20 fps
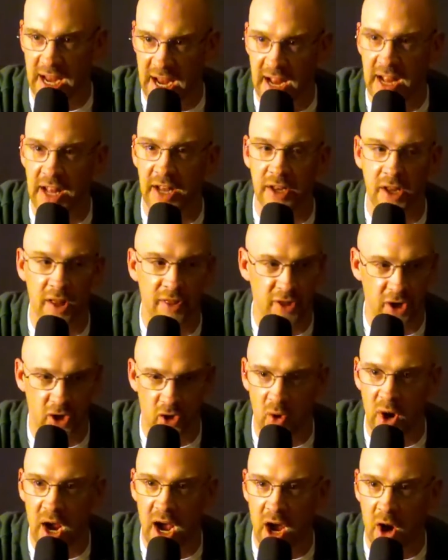in the
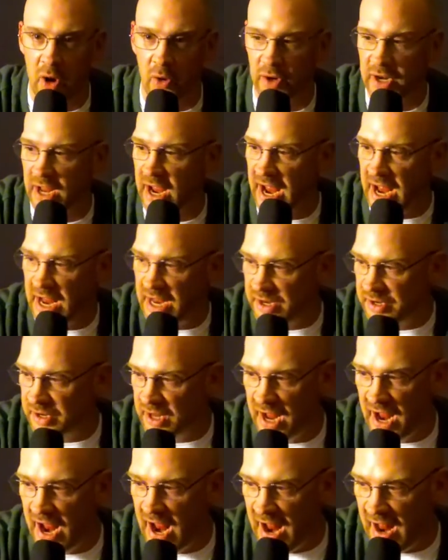ground
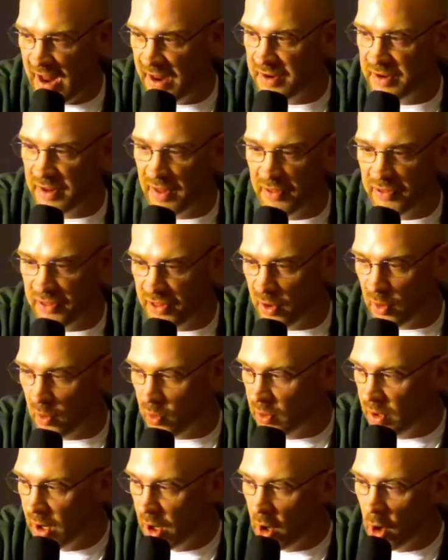and
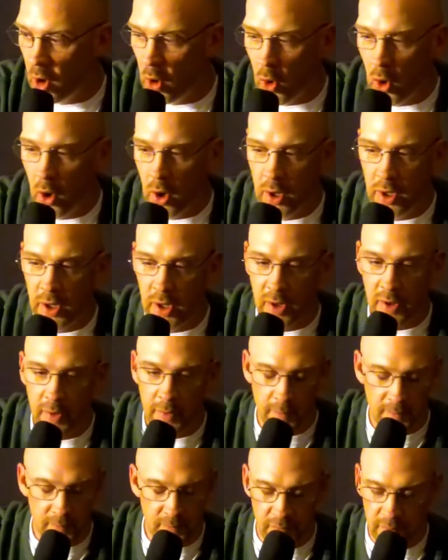the
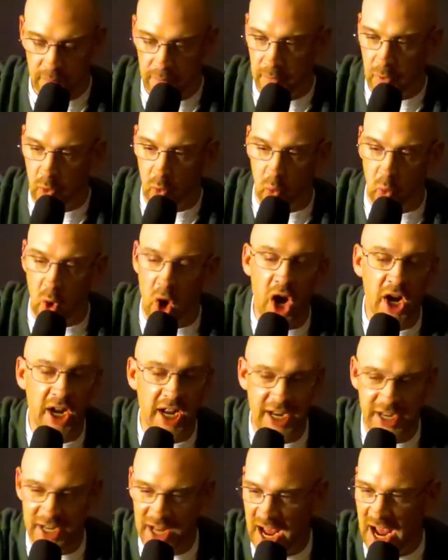
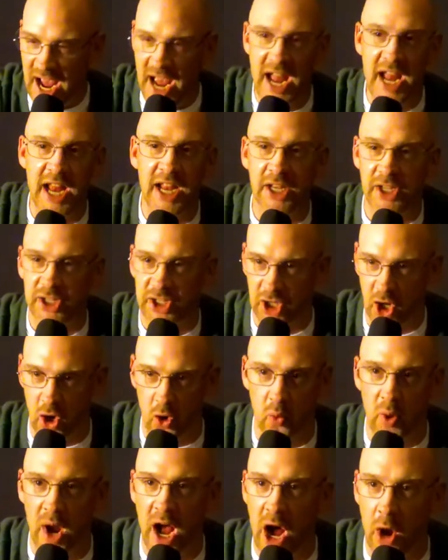rugged edge
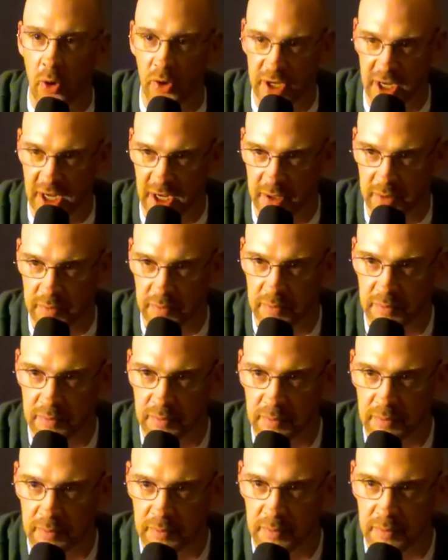around it,
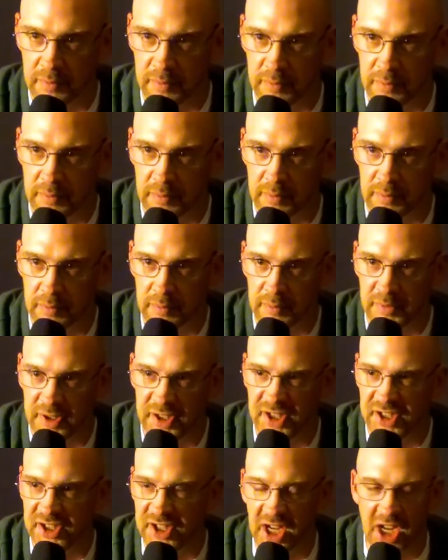
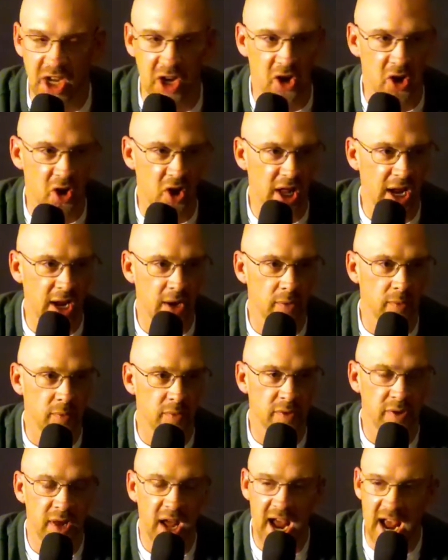steel
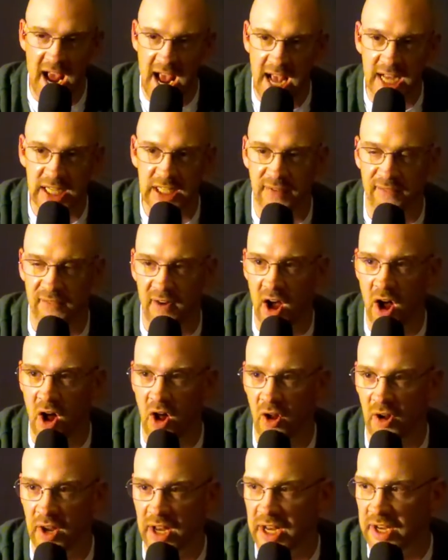and
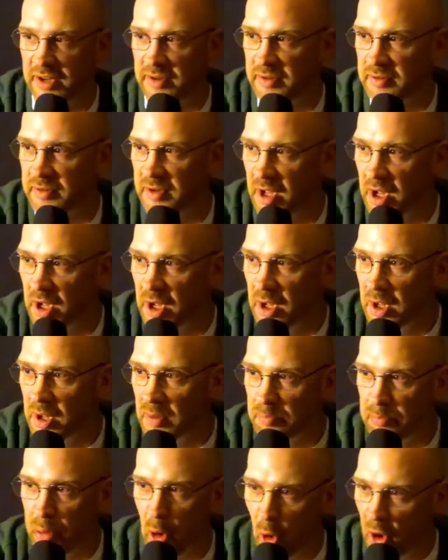asphalt and
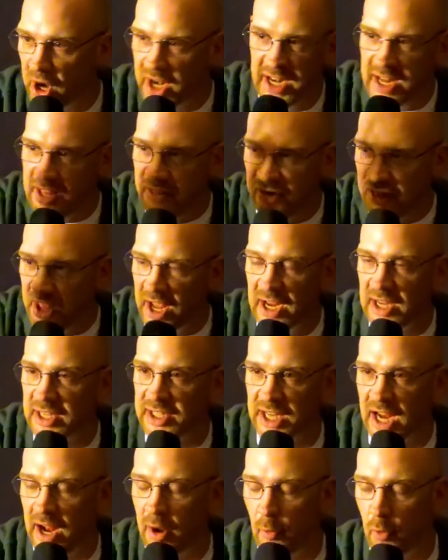pointy things
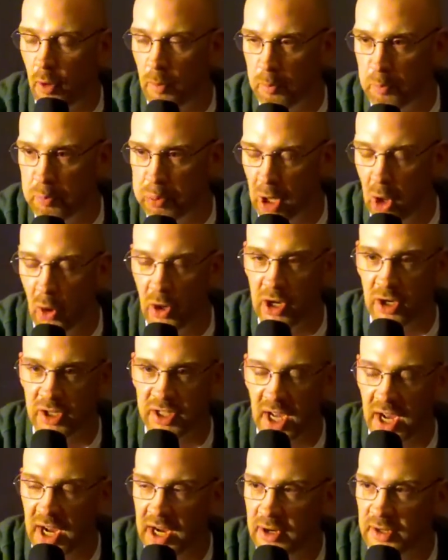out will blow your
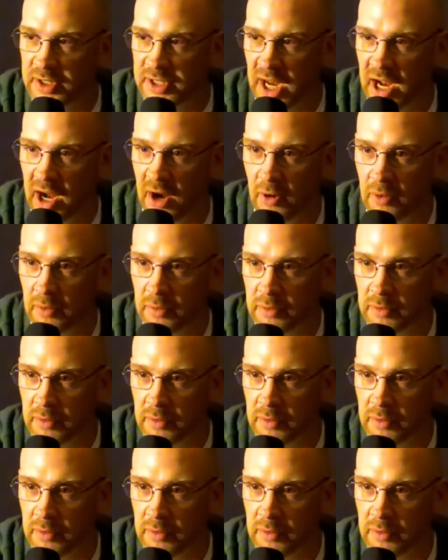tires out.